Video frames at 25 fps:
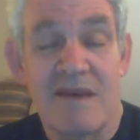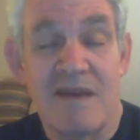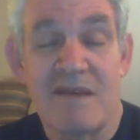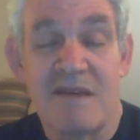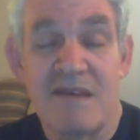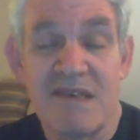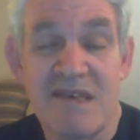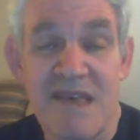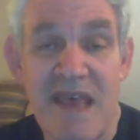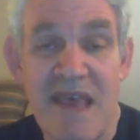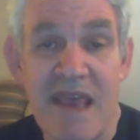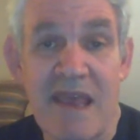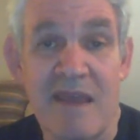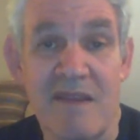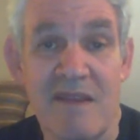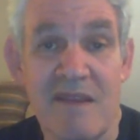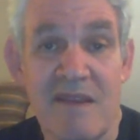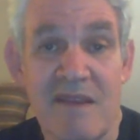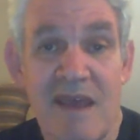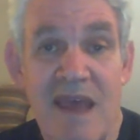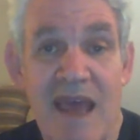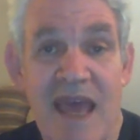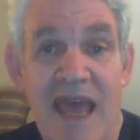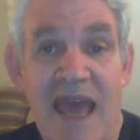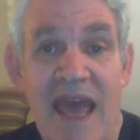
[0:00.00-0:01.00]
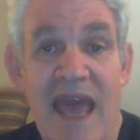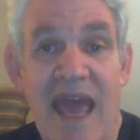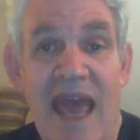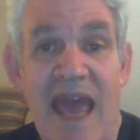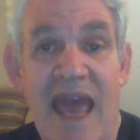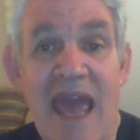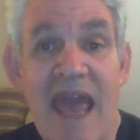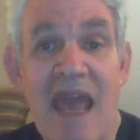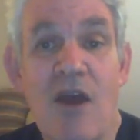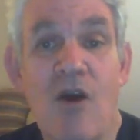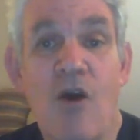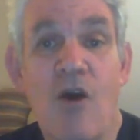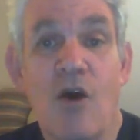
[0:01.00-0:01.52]
Second,
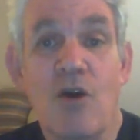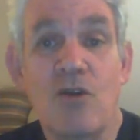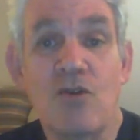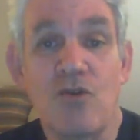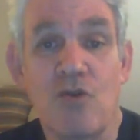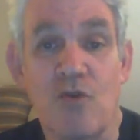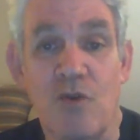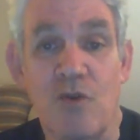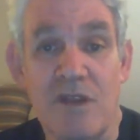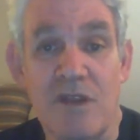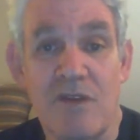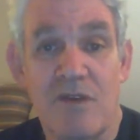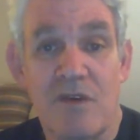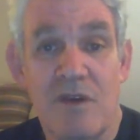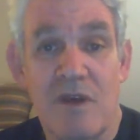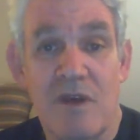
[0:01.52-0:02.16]
hang on to it